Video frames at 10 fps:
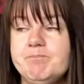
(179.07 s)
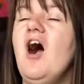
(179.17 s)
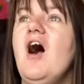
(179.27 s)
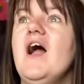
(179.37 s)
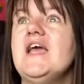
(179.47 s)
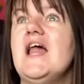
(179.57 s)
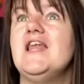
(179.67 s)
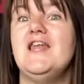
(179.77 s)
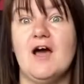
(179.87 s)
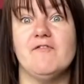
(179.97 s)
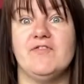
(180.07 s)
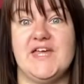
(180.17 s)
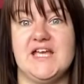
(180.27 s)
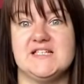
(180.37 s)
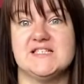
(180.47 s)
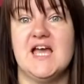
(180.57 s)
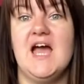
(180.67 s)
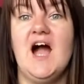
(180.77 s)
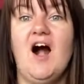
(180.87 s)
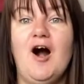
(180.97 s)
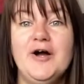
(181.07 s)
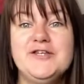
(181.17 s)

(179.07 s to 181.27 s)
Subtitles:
I love these. I